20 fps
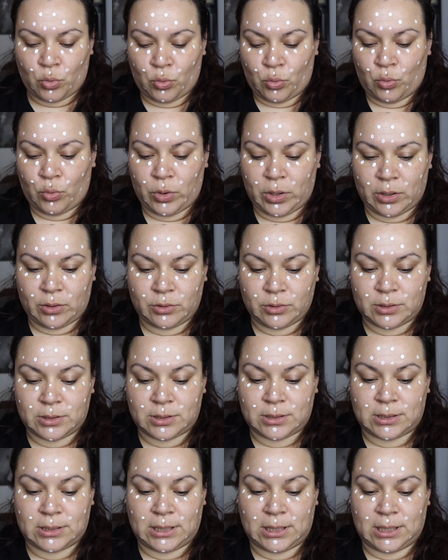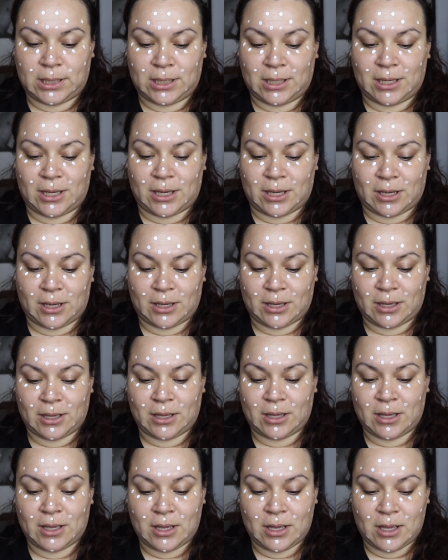we'll see
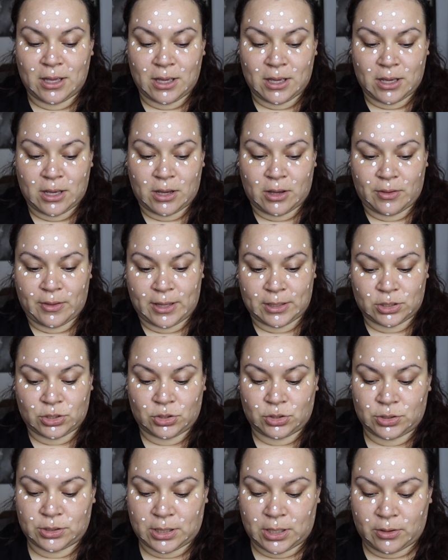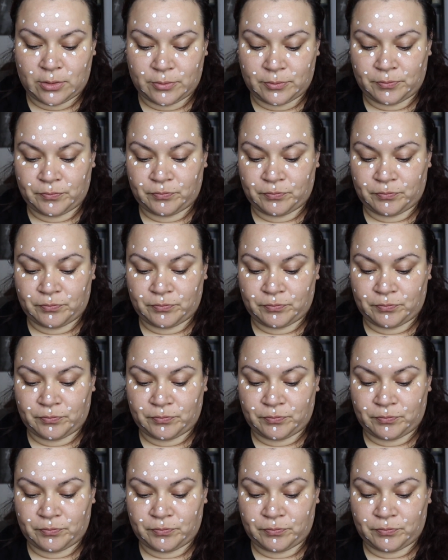how that turns out.